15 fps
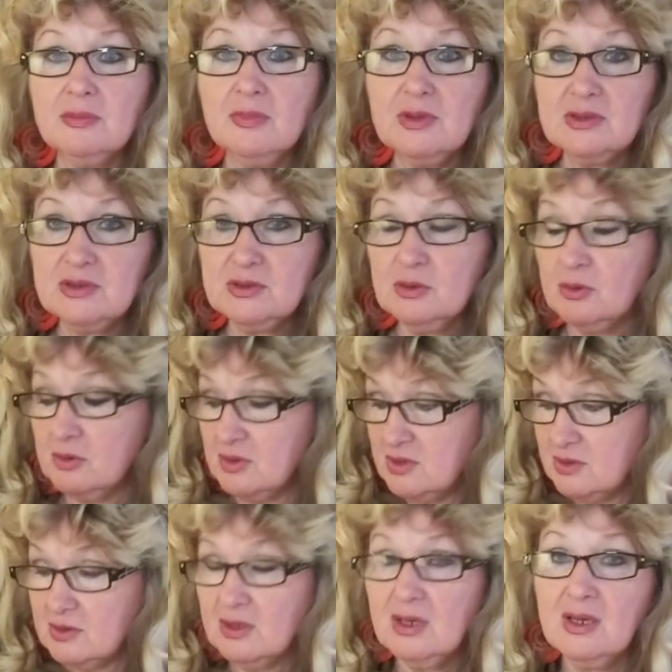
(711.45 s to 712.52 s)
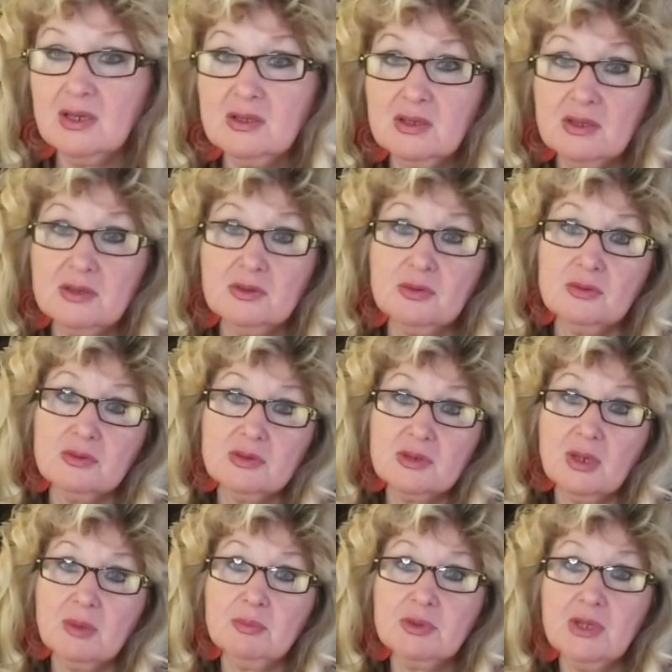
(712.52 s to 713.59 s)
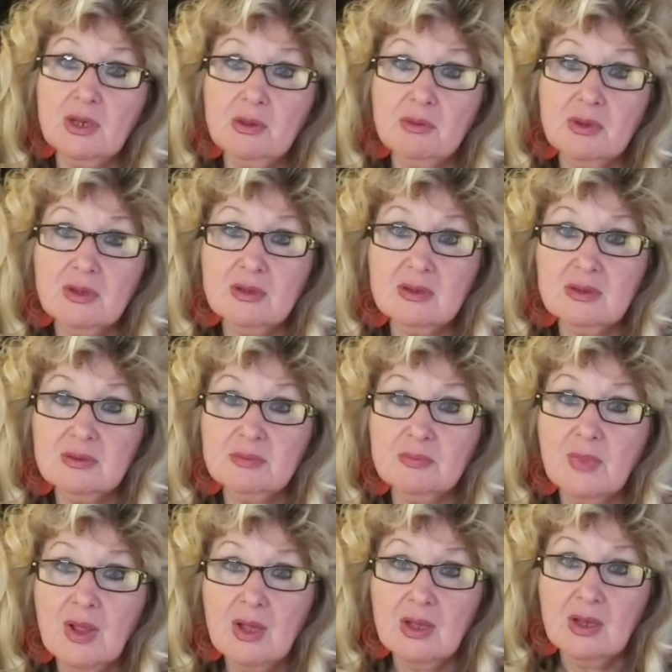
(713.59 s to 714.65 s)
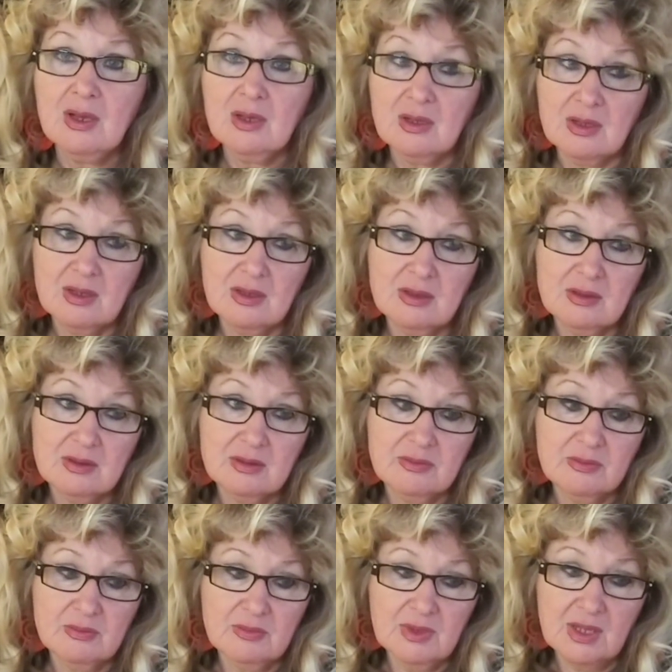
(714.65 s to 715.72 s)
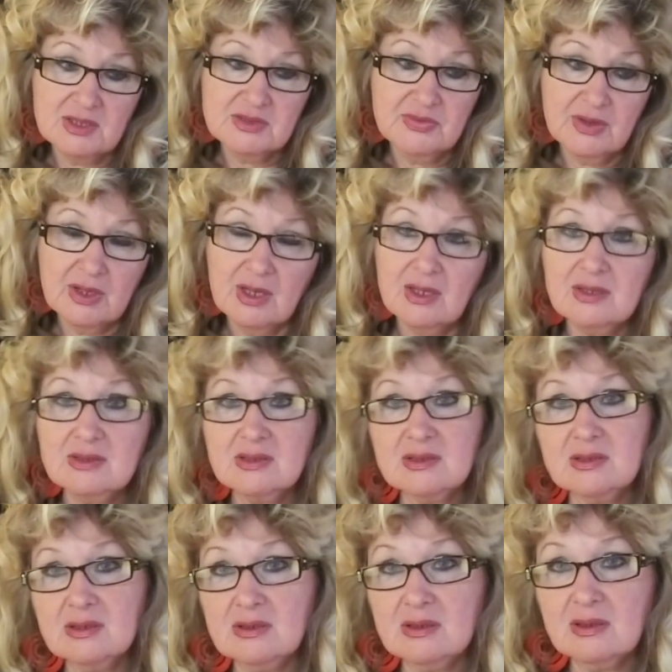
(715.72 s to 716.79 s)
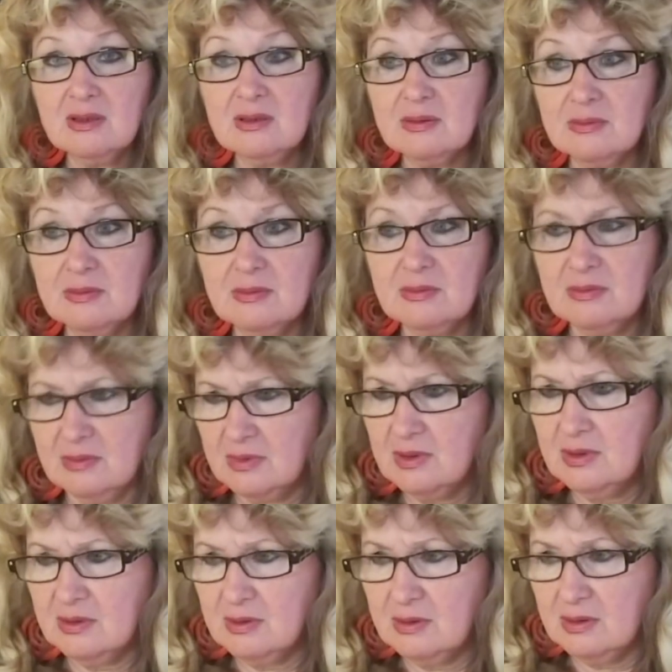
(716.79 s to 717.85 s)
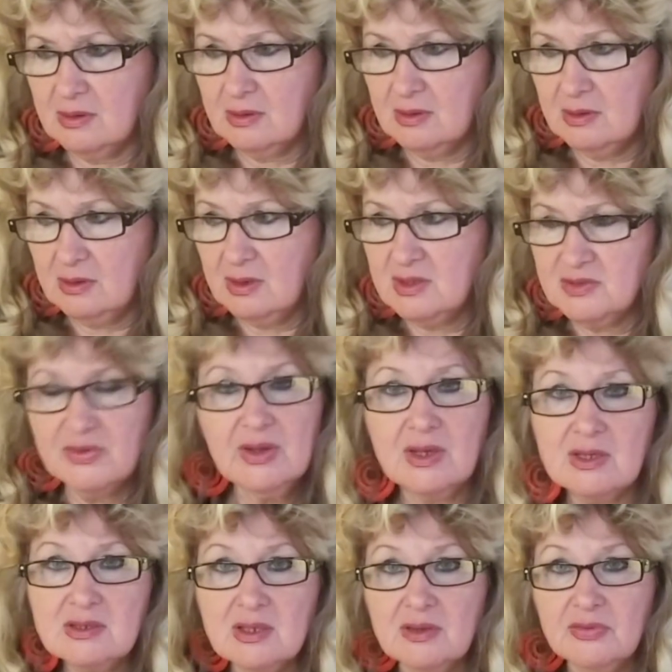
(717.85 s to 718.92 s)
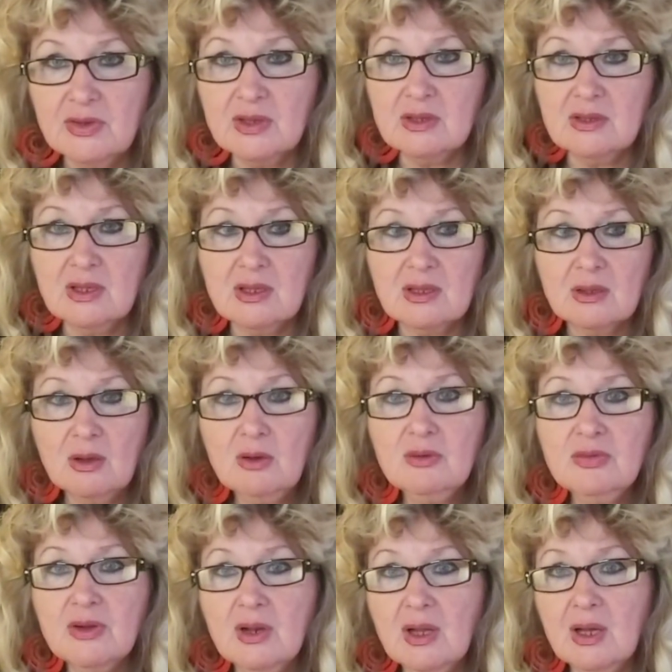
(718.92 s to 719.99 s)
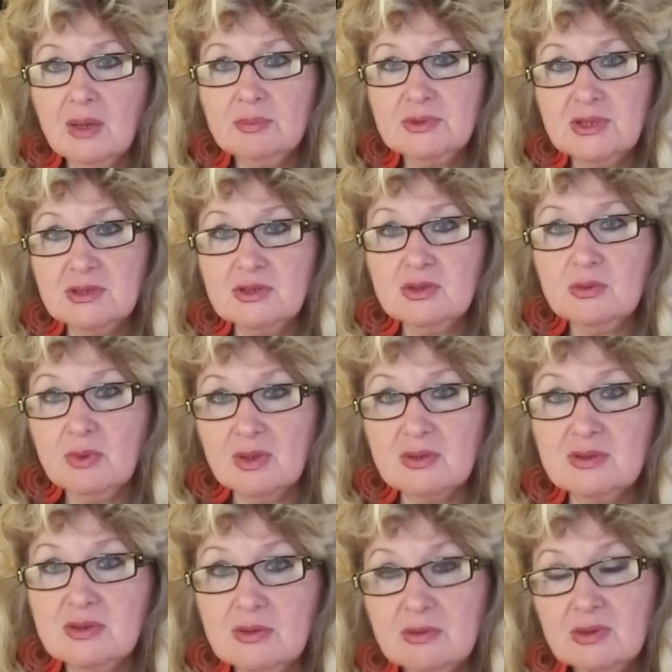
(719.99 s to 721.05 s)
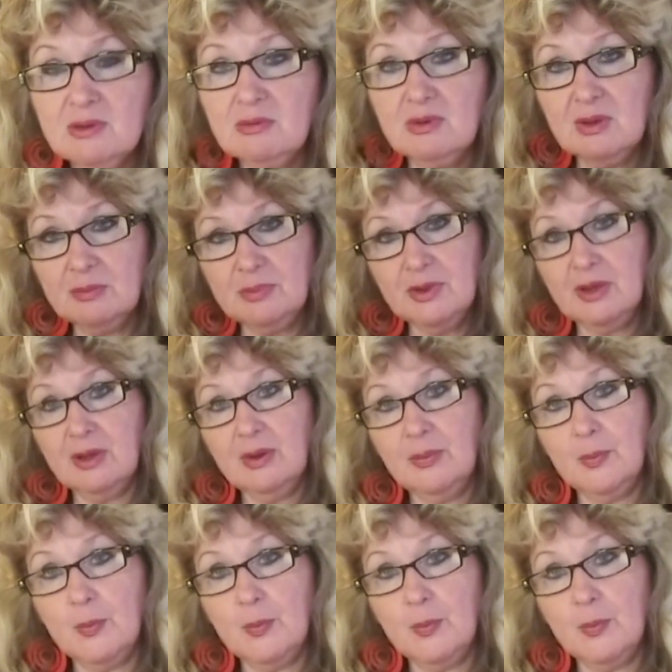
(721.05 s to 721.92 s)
stories related to Trump Tower, Las Vegas, in Las Vegas, I think, the golf clubs and so on. So there will be